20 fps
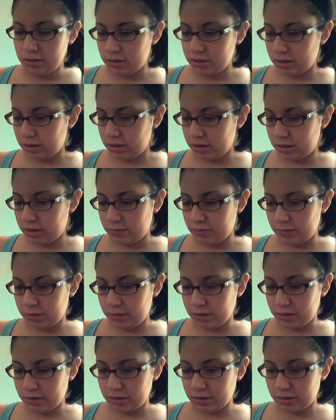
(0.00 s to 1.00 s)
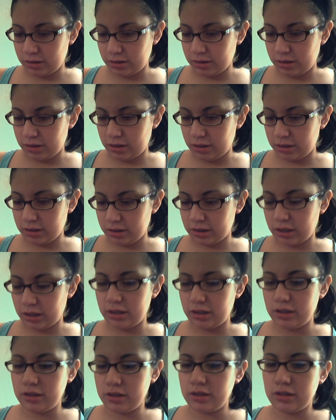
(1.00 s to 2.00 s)
let's see which one's the inside.
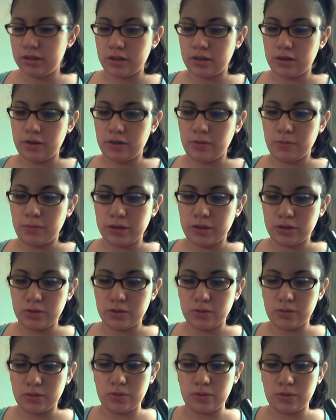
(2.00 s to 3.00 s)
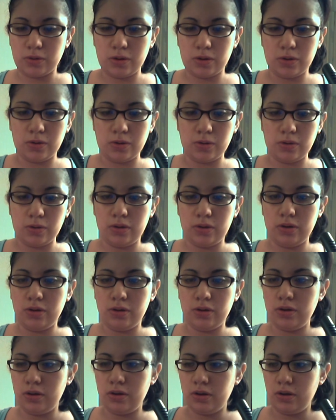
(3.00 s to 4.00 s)
So you want to go
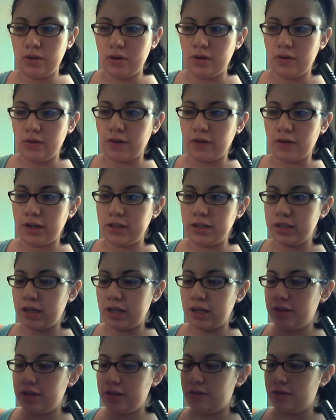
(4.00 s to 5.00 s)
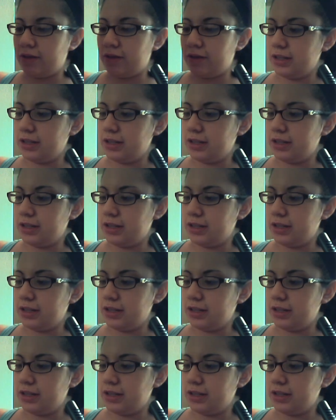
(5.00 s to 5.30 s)
right side to right